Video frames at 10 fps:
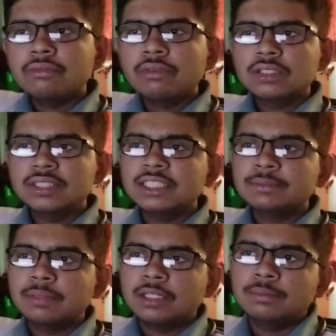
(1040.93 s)
For
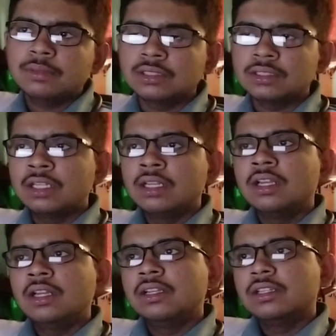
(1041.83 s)
this purpose,
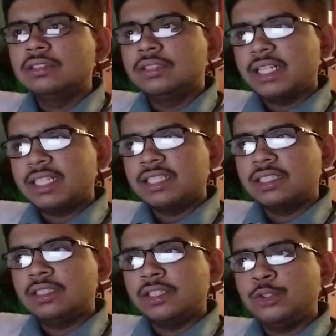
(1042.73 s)
there
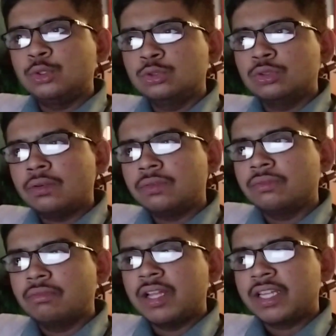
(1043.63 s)
is the use of
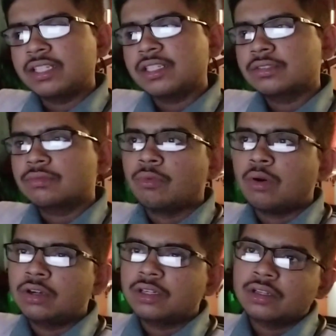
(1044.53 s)
various
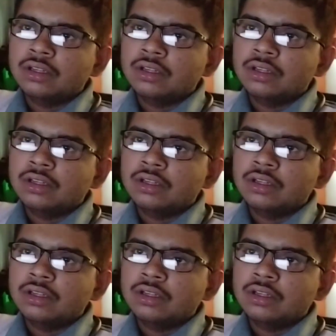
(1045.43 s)
vote